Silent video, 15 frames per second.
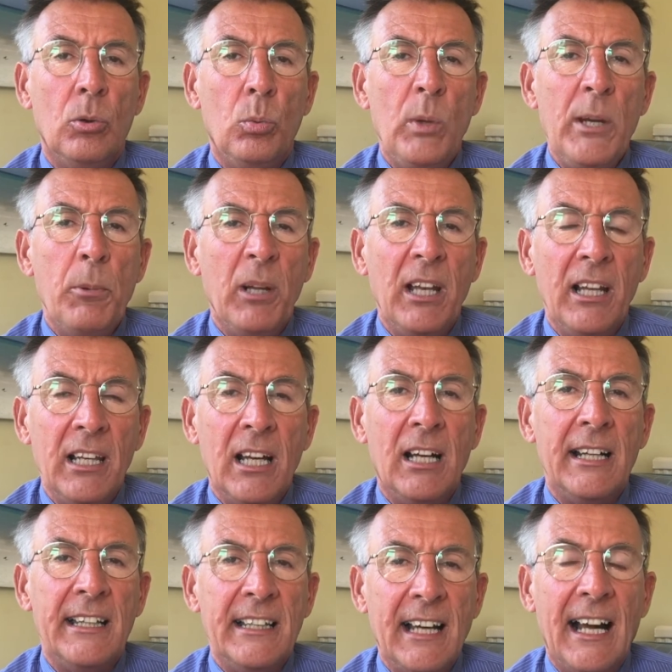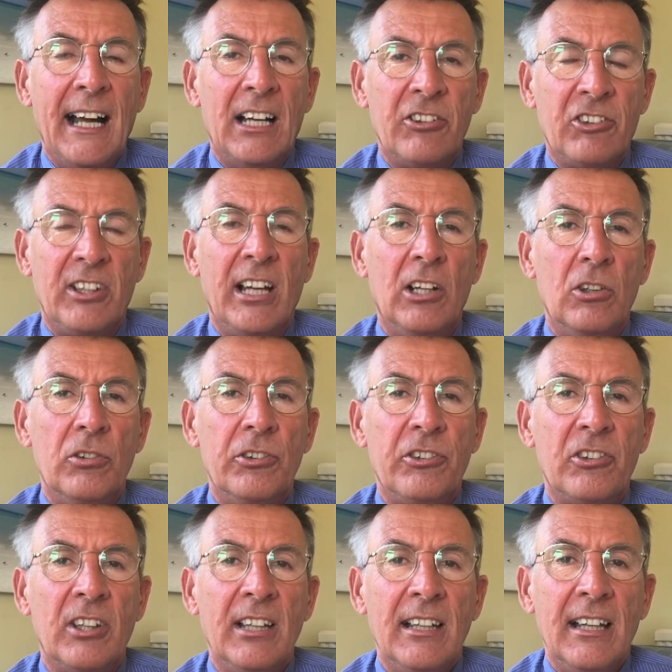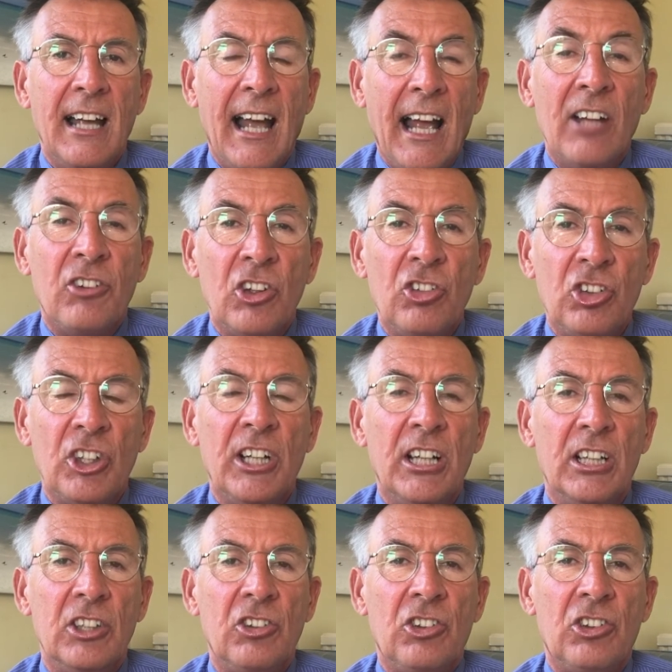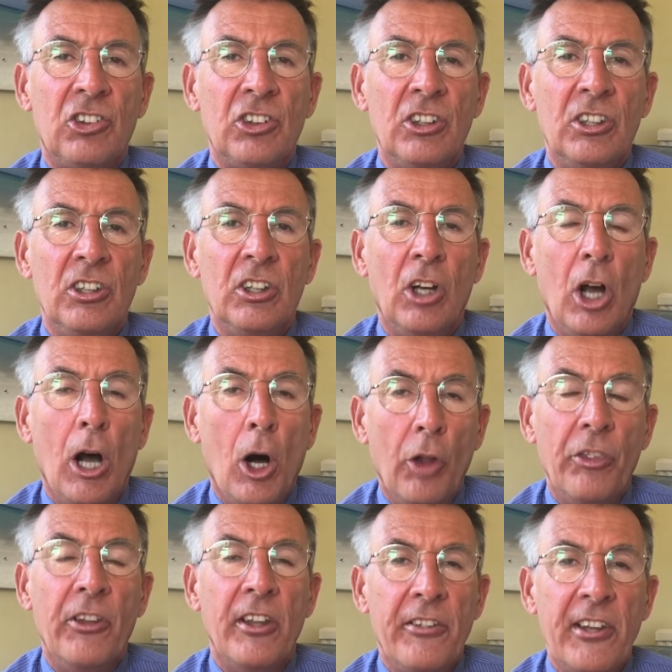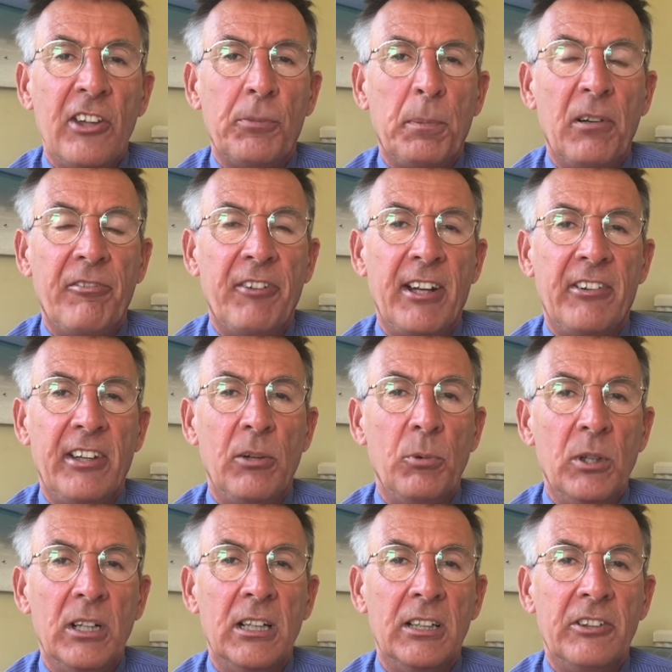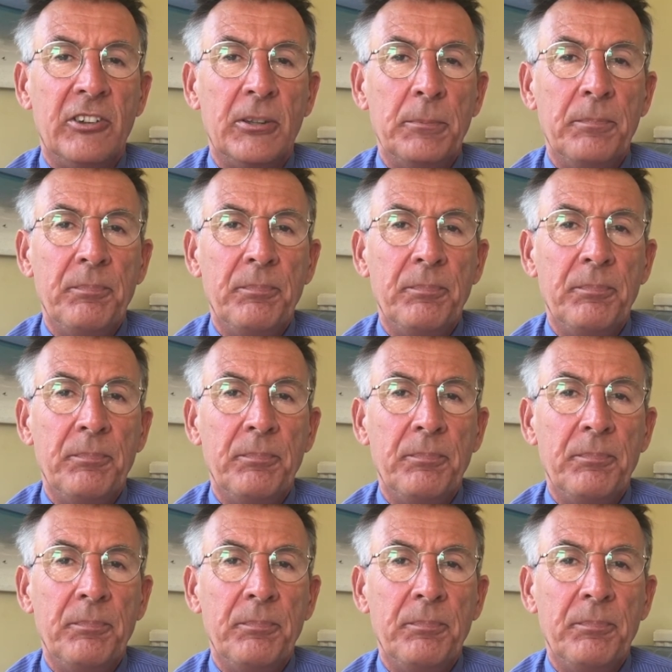We will align ourselves as a church on this prophetic word.